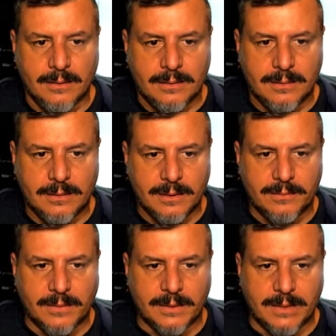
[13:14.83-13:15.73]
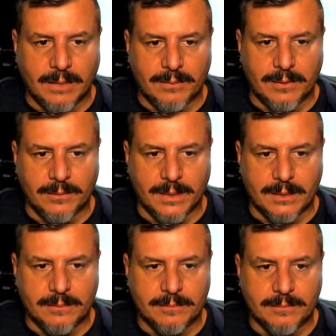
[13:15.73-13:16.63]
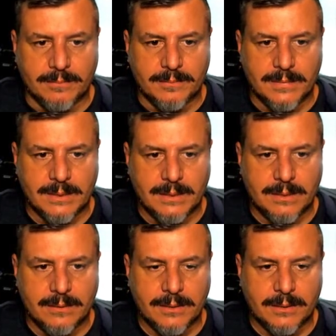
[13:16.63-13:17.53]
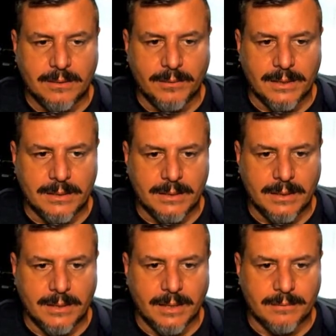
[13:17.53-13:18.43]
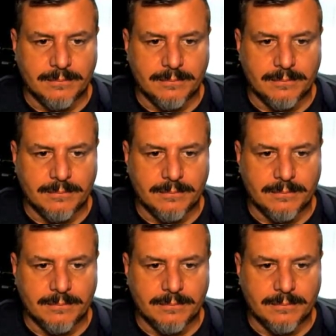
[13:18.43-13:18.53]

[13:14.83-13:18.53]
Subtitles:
let's fix that real quick. So just so we can see that.